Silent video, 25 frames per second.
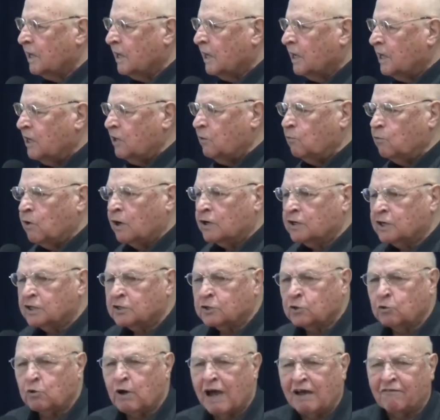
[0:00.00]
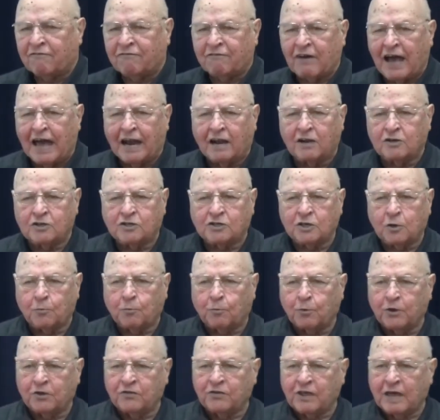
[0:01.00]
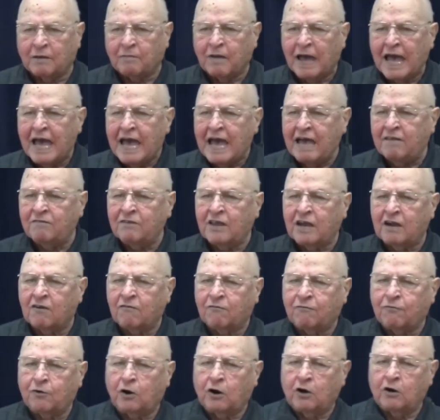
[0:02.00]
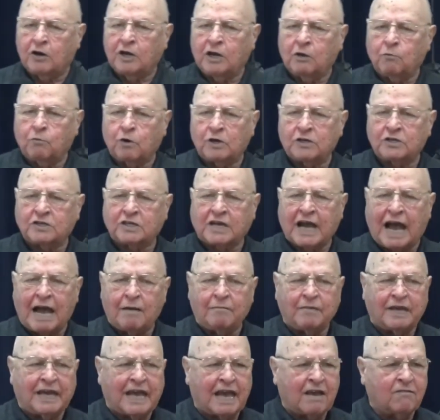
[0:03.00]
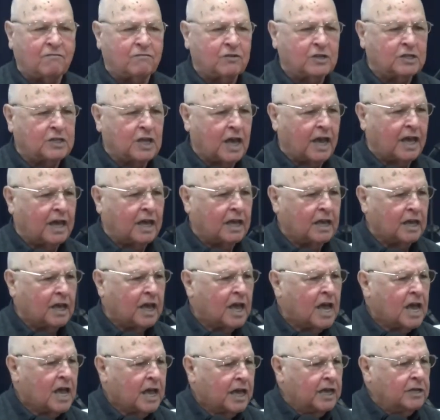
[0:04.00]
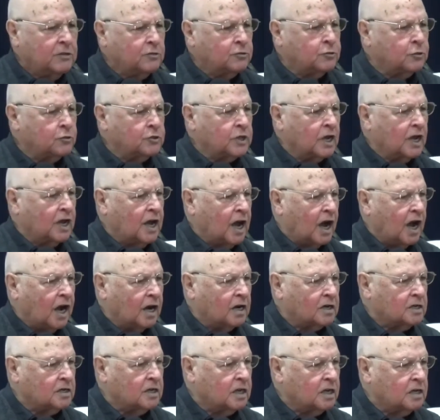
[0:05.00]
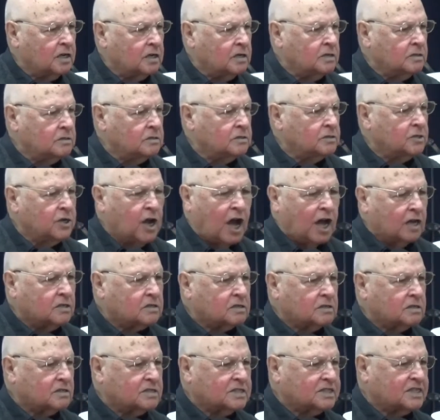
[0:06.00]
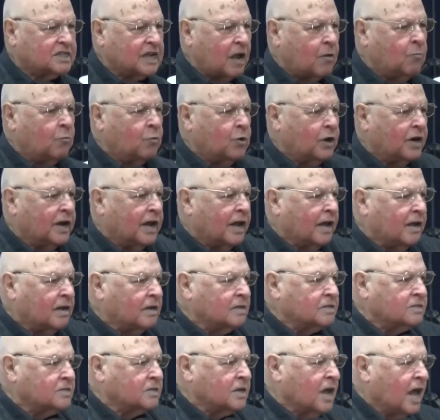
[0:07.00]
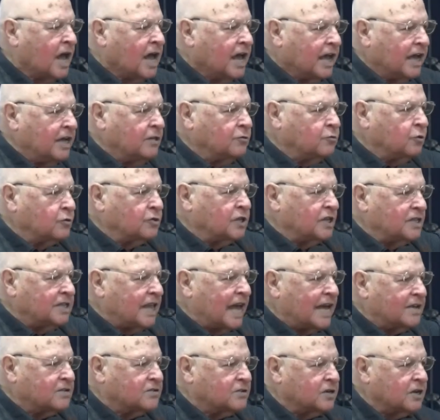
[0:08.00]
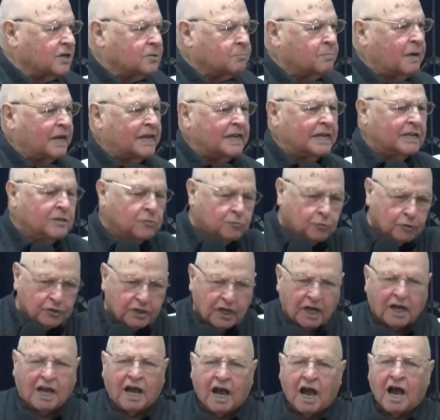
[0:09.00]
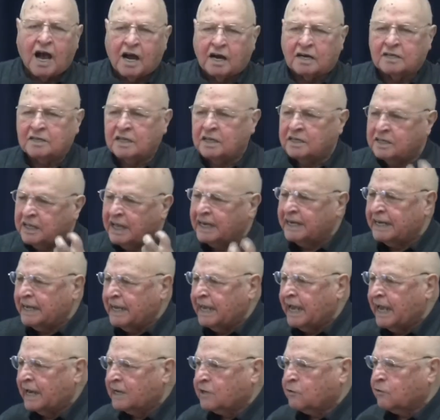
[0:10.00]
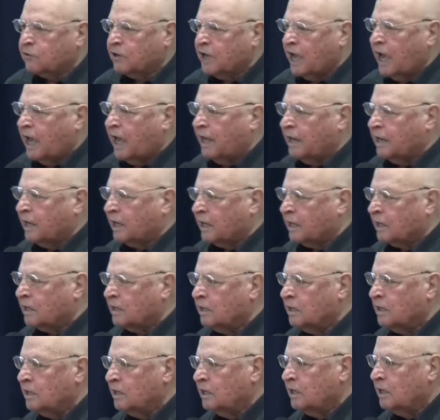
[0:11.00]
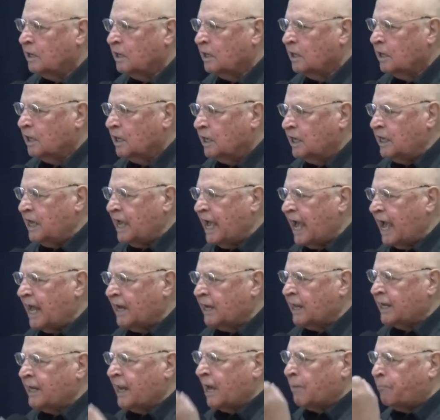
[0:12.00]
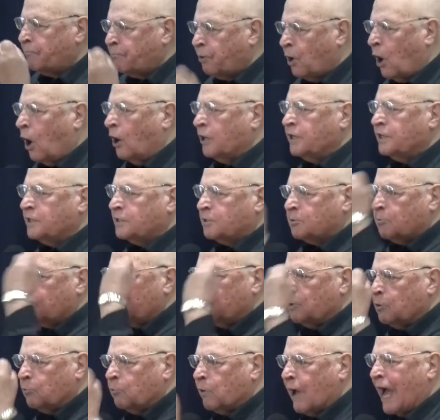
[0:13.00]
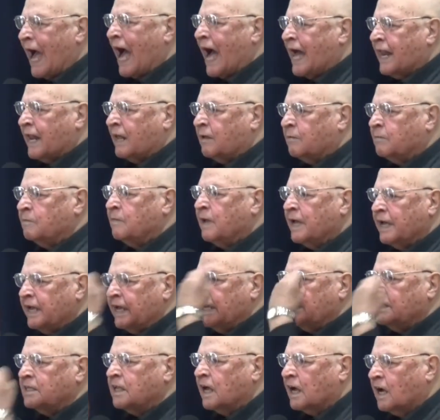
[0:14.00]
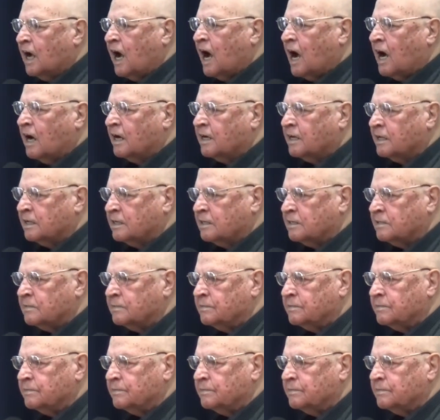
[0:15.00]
He wanted to have fellowship with them, and therefore He was coming every day into the garden, not somewhere else, into the desert, but into the garden that He had created. He had an appointment with Adam in the garden.